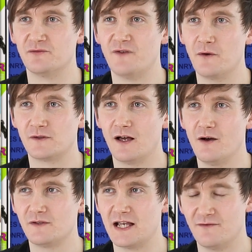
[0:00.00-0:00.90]
some
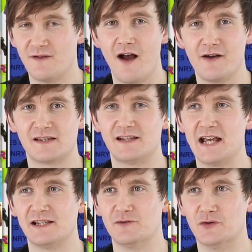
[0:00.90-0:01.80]
photos in various
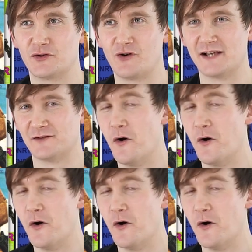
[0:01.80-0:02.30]
states of undress